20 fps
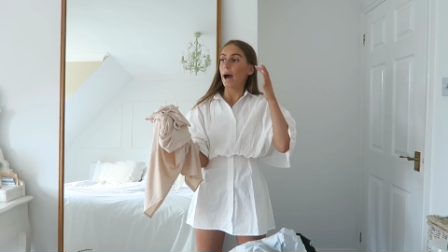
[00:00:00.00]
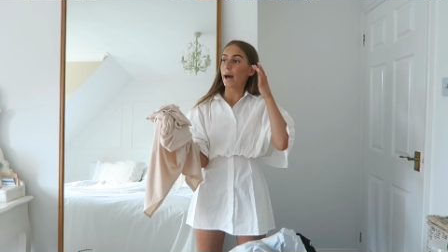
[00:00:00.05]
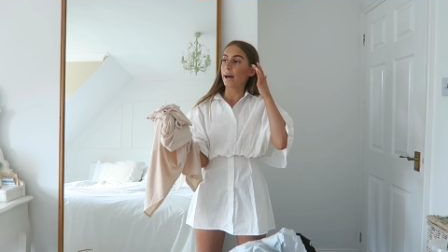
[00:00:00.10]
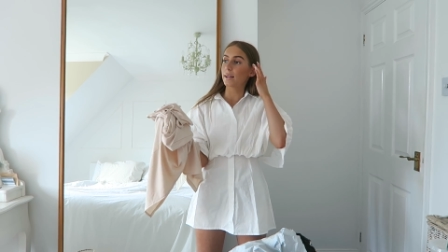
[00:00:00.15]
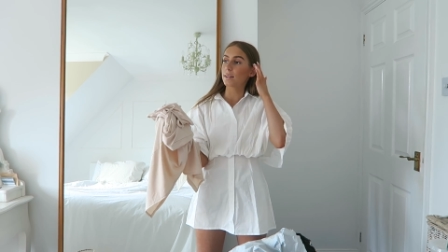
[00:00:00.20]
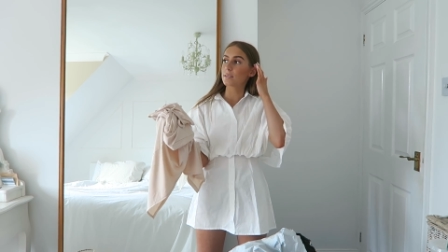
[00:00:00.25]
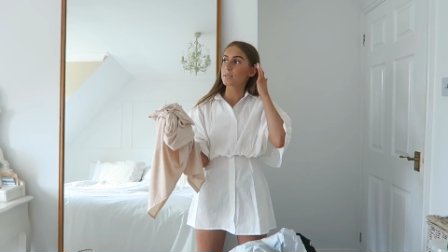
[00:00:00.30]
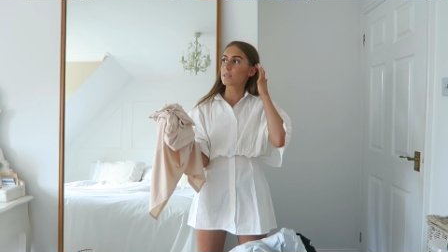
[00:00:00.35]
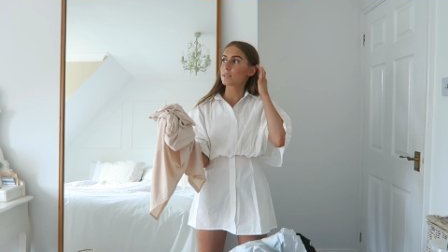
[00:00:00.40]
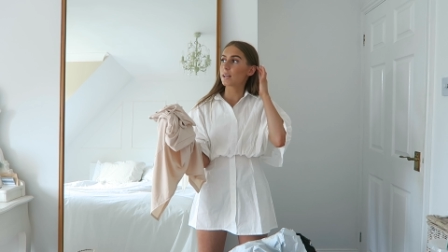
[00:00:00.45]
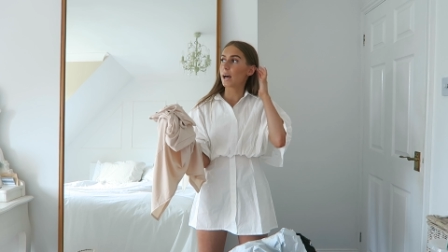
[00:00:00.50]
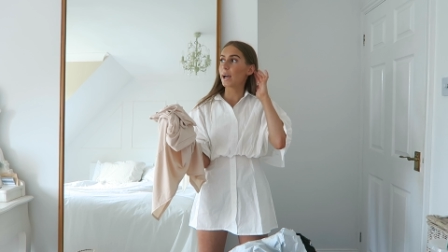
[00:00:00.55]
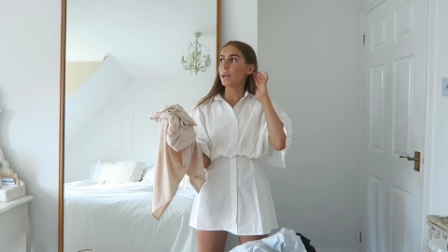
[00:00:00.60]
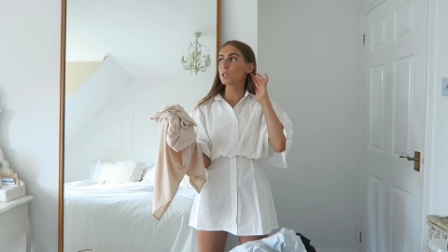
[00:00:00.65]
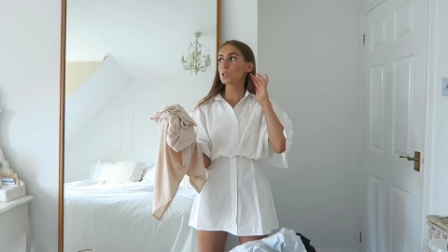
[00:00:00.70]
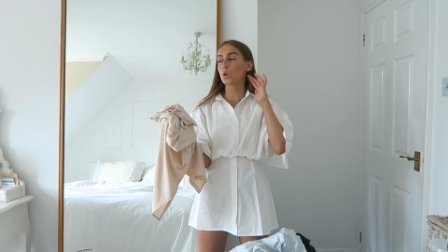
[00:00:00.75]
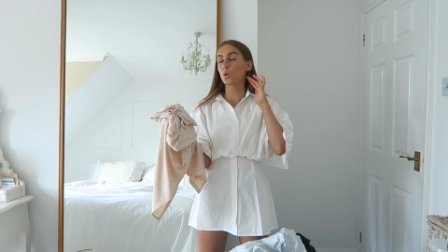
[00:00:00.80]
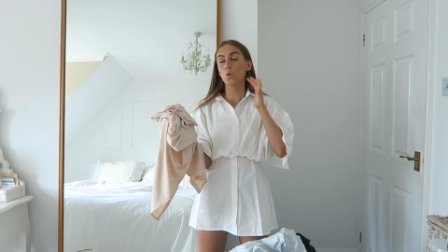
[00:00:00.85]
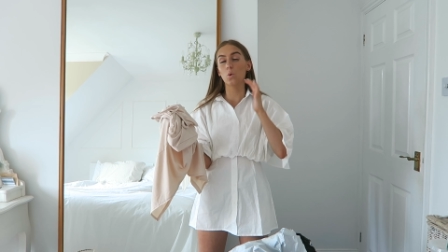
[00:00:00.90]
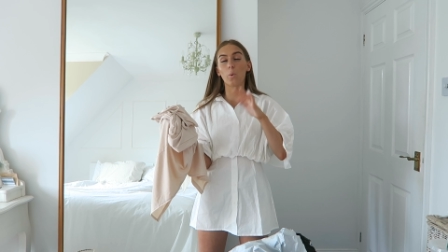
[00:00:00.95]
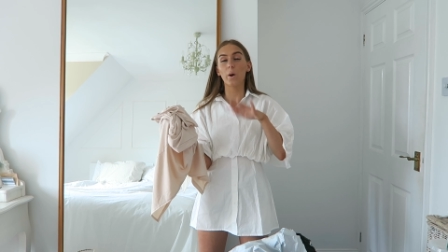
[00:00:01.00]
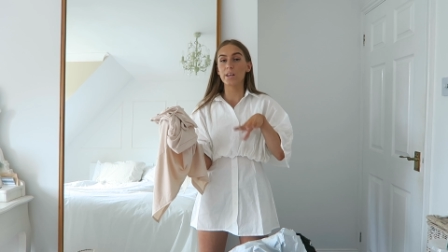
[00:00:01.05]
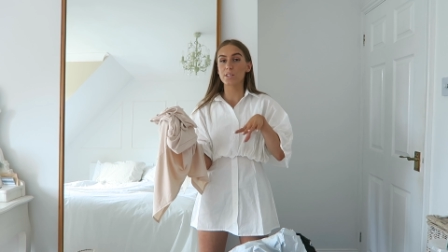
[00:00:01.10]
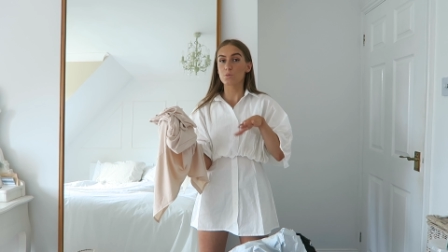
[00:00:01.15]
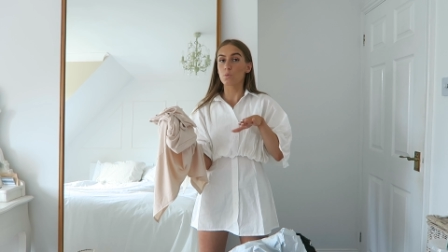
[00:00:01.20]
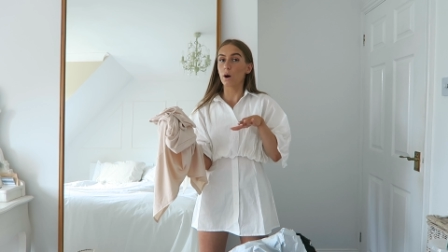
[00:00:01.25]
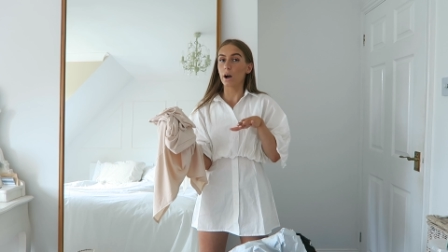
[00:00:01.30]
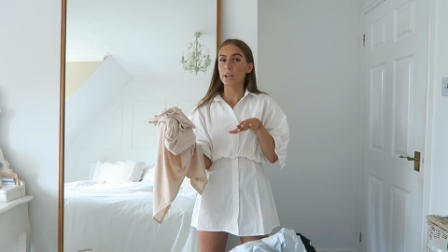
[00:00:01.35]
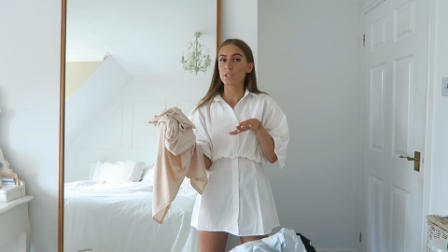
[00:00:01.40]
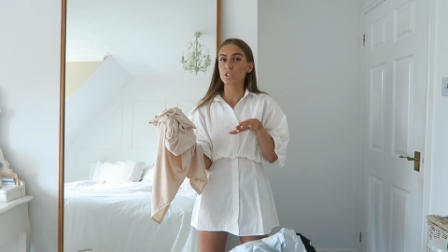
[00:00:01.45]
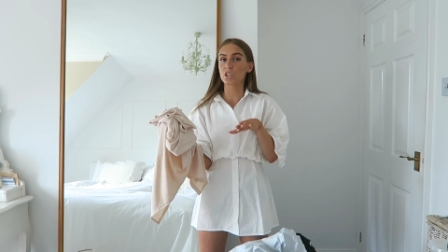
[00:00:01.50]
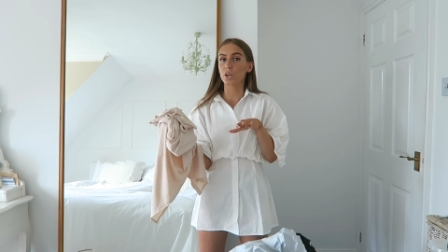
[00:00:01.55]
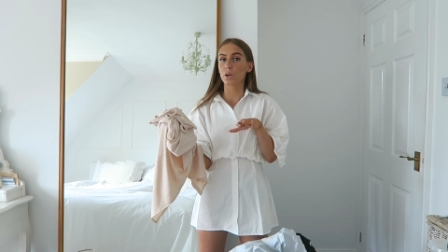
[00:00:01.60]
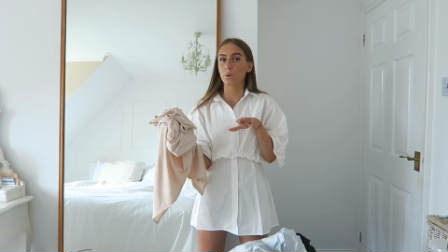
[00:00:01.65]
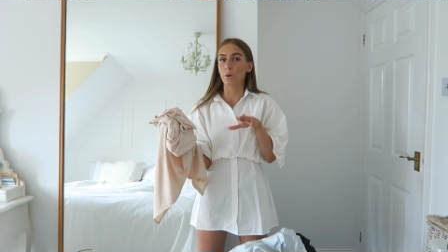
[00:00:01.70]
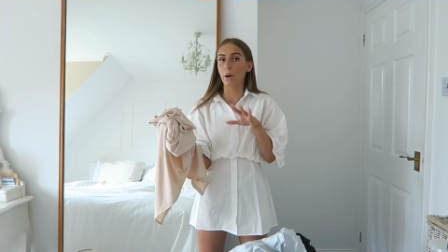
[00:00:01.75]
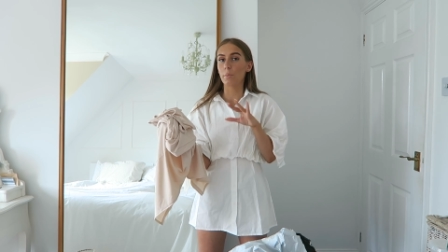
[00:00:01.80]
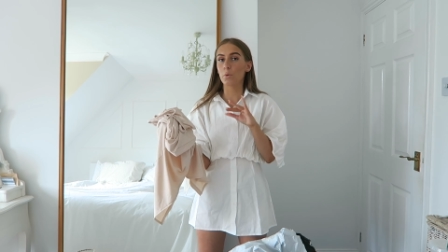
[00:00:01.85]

and that is always what I do.